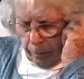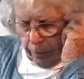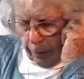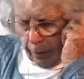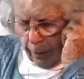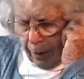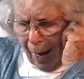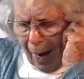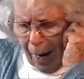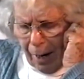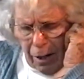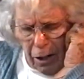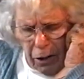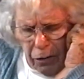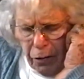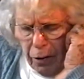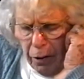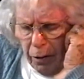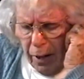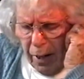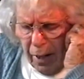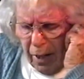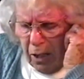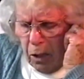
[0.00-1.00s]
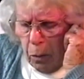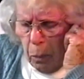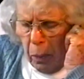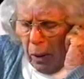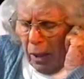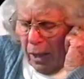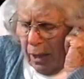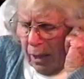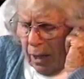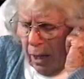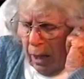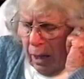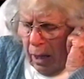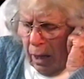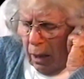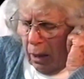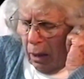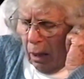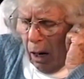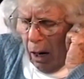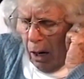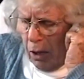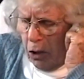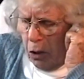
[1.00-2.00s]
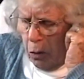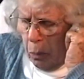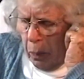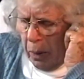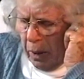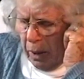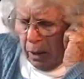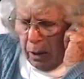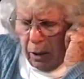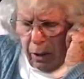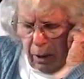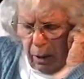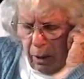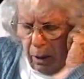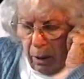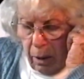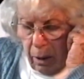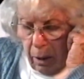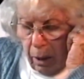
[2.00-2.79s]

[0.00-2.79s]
That is very explicit in God Speaks.